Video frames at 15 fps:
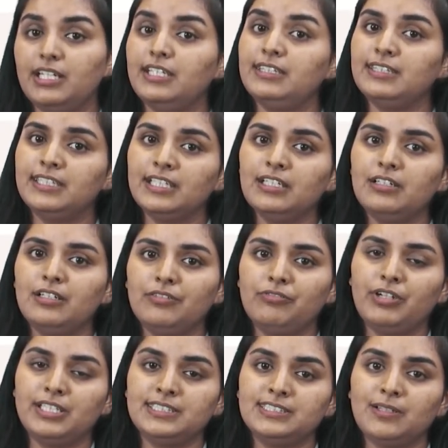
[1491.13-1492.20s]
And there, if
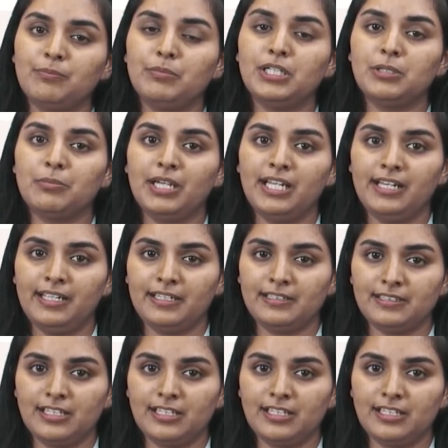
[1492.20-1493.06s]
I submit my link